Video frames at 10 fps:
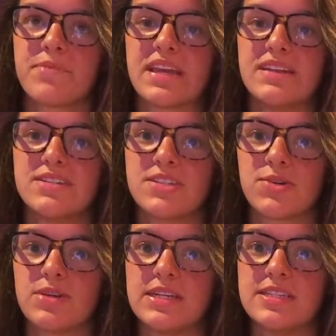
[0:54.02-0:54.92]
It is
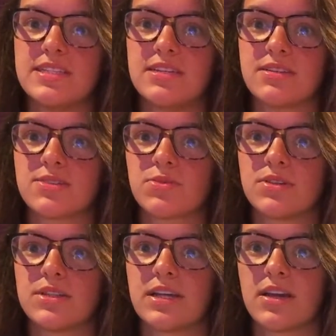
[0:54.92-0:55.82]
so easy in this
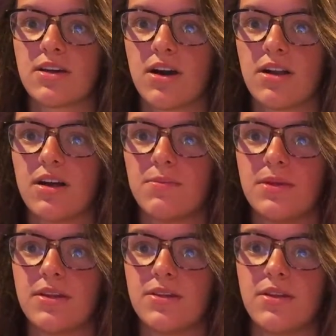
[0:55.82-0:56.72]
world to get caught up
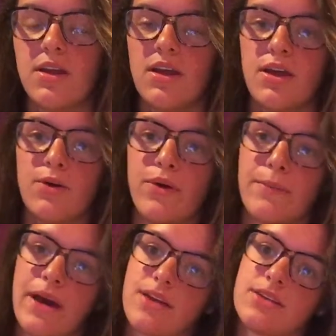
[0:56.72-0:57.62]
in what
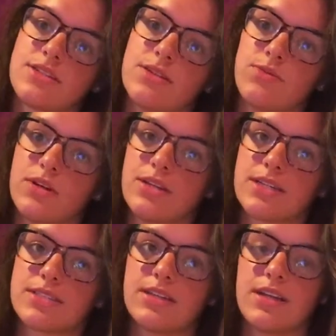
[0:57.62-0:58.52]
matters and what
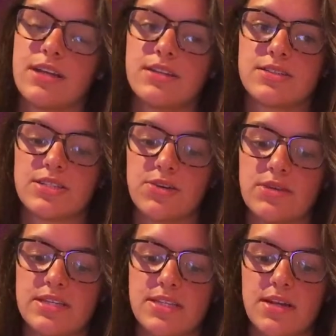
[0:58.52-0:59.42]
doesn't, and it's so
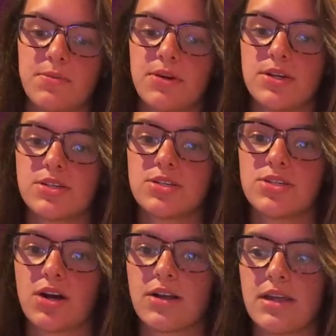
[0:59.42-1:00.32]
easy to put your
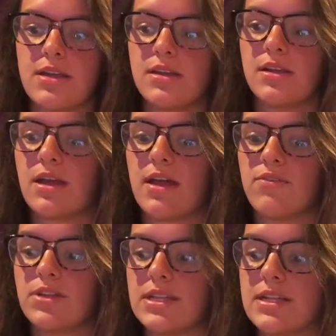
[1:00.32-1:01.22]
stock in
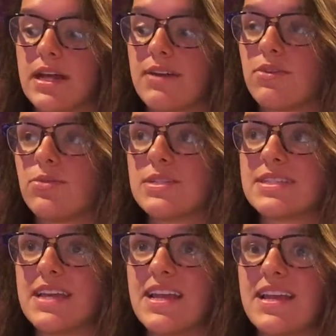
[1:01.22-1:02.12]
everything that everyone's
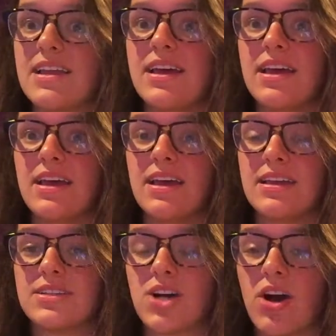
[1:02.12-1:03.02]
saying
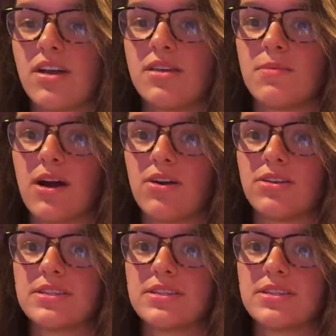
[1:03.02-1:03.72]
and talking about all the